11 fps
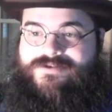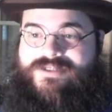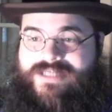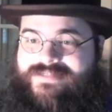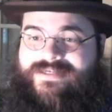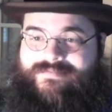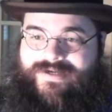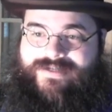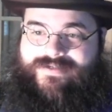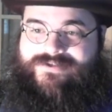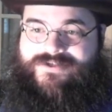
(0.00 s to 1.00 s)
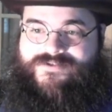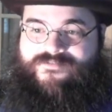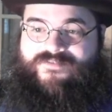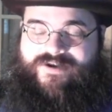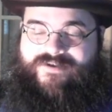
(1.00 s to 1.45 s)
sexy man, says
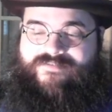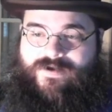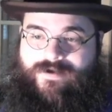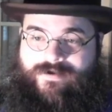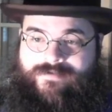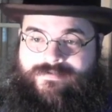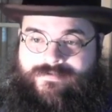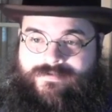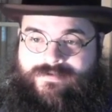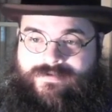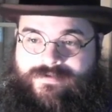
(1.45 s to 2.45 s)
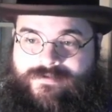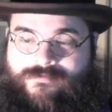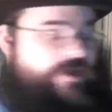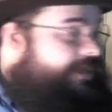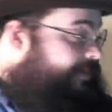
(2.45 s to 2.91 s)
Fedafar.
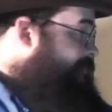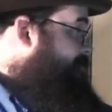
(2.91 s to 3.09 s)
Where?